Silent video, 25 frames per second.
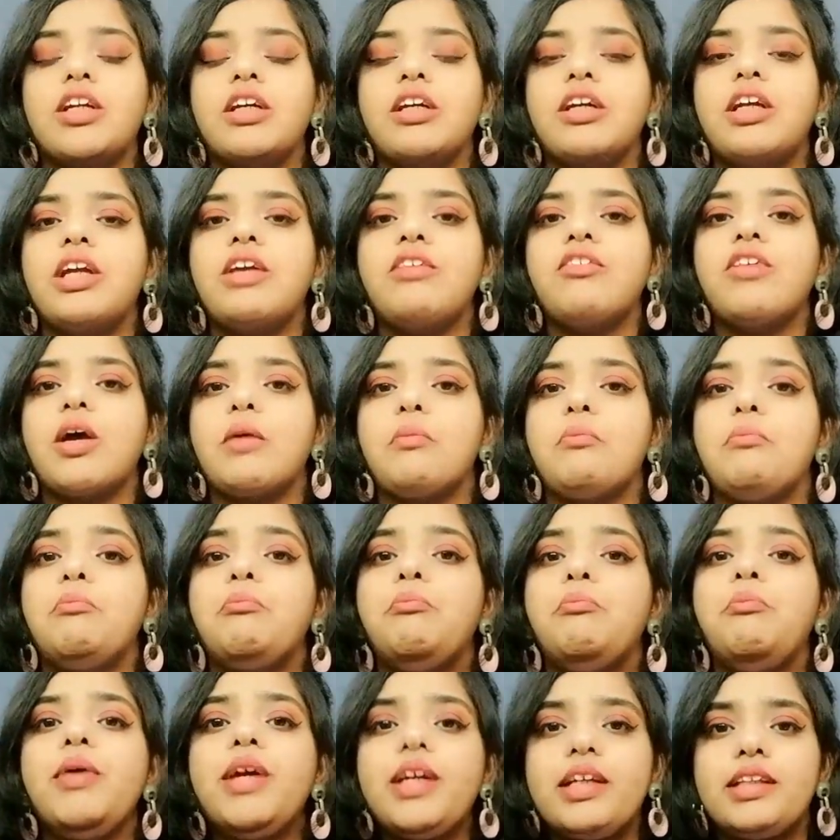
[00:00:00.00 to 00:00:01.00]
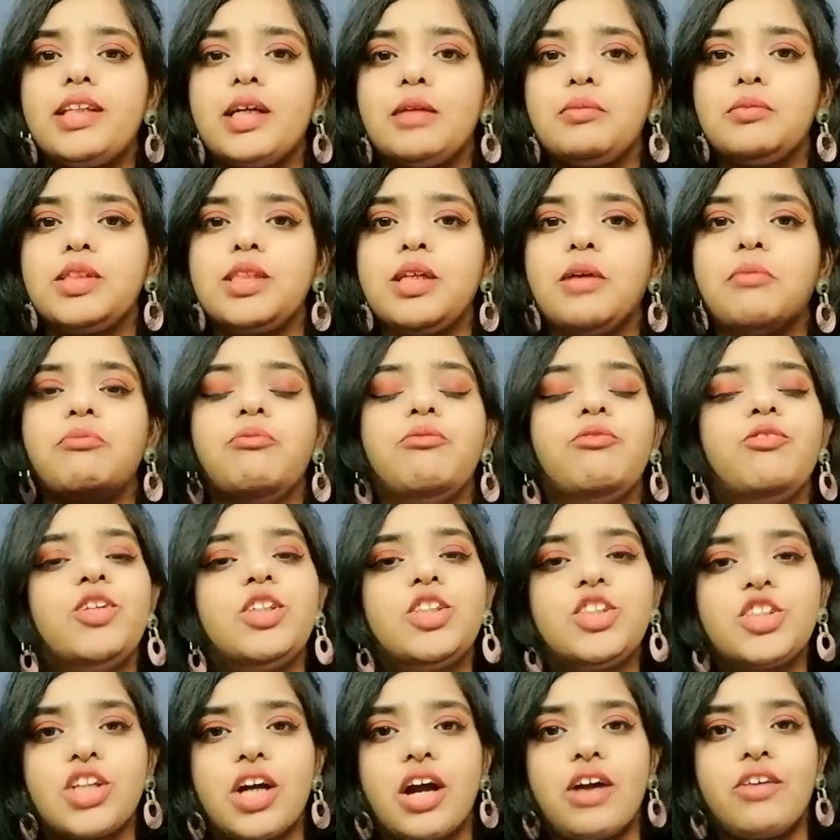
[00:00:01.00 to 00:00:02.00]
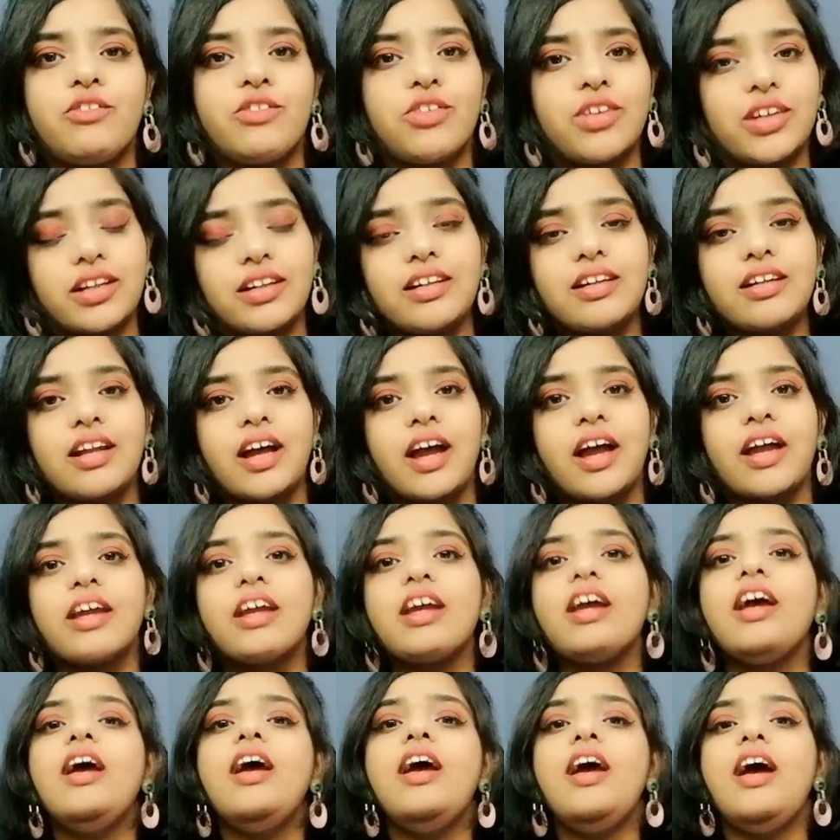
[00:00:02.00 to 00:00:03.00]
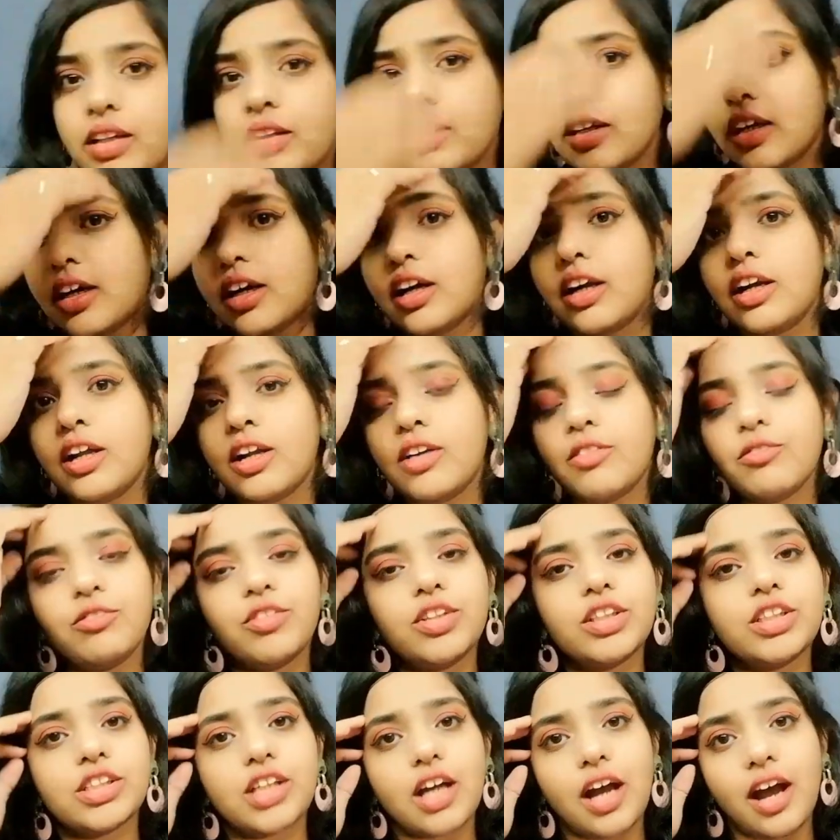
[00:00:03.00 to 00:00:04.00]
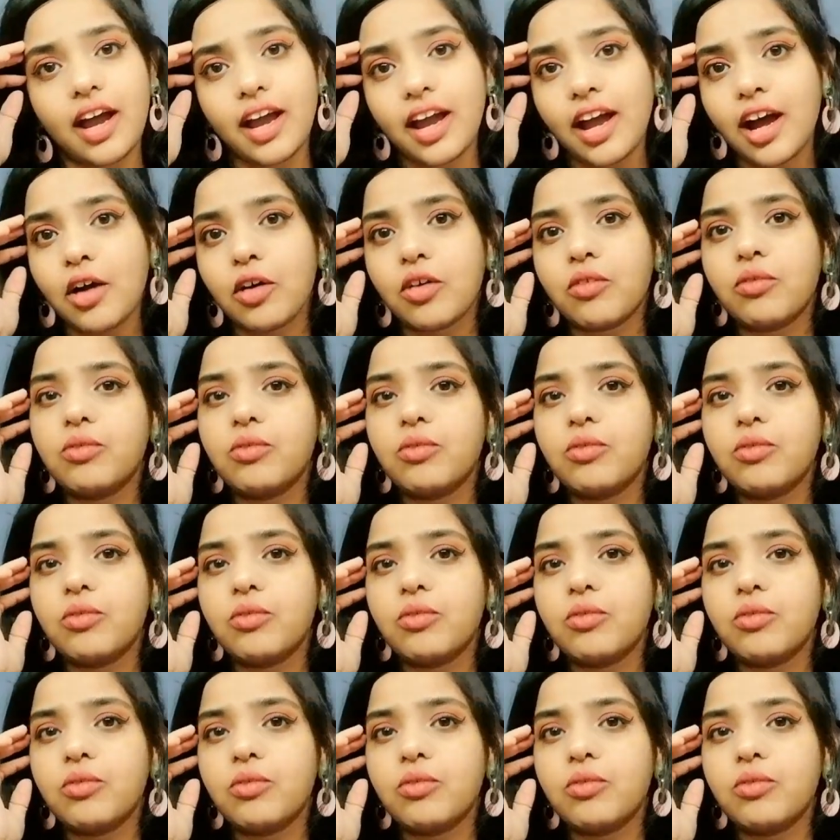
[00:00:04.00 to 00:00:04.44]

I will give a big thumbs up which I really like and the color which I